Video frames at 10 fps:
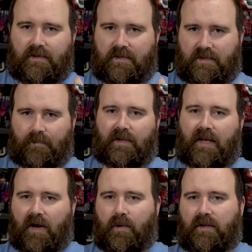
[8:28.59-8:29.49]
Same
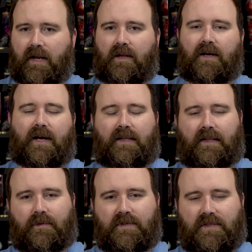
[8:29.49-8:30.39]
thing here with Lady Luck. I
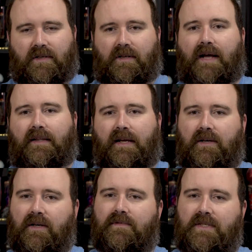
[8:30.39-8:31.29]
think there was just a lot they
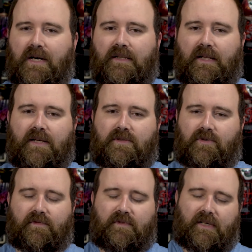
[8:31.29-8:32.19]
could have done that they
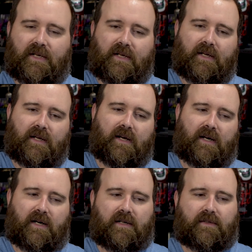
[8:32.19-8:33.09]
sort of
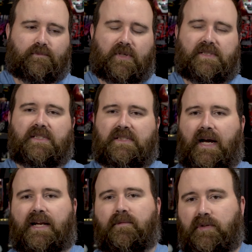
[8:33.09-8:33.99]
brushed
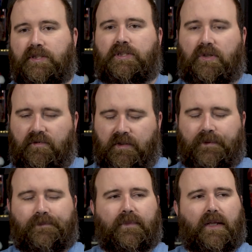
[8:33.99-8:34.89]
aside and pushed
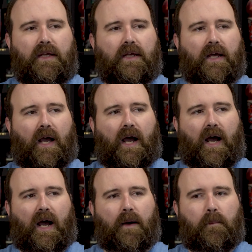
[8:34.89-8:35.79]
over.
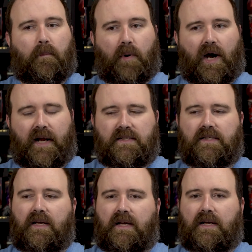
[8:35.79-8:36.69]
But
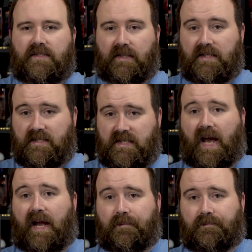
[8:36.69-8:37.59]
to this
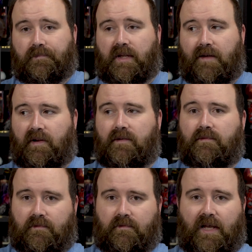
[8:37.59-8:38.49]
day,
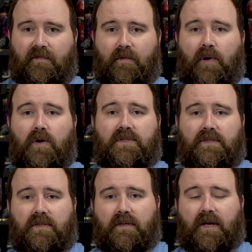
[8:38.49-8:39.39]
even
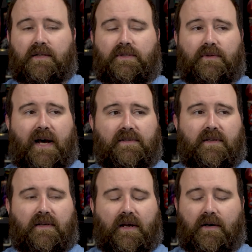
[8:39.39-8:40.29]
post
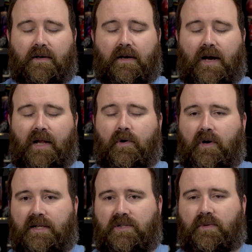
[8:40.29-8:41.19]
2000 Halloween
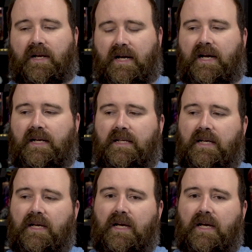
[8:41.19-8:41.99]
Horror Nights 29,